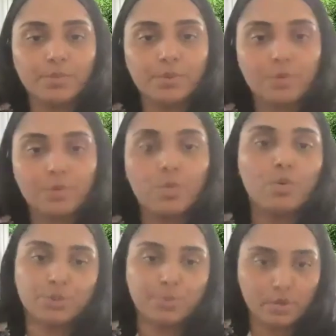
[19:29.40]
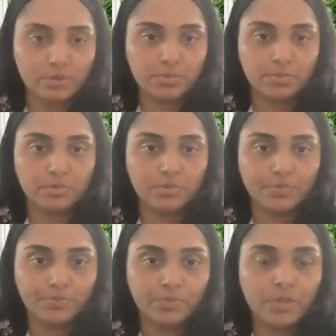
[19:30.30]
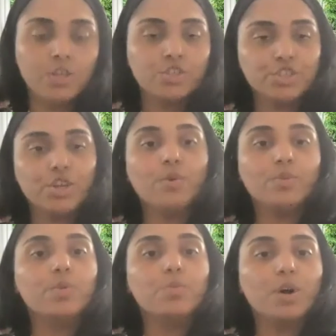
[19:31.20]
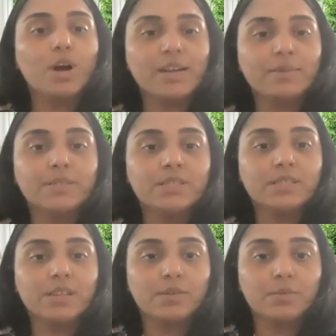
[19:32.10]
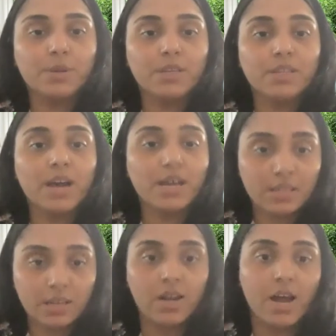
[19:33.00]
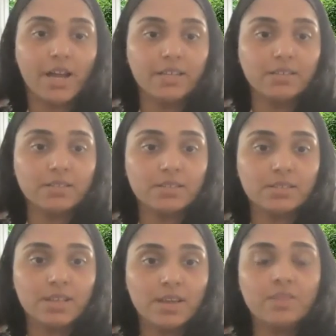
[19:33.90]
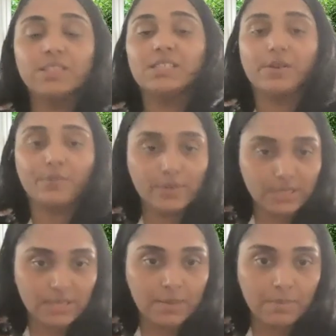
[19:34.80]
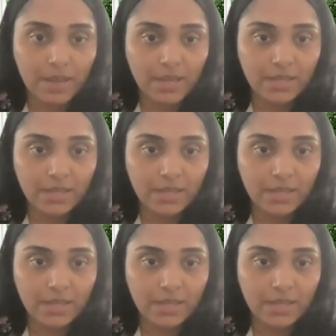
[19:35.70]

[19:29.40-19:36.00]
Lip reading: what was possible. Show them what had been done with other clients, the difference it made.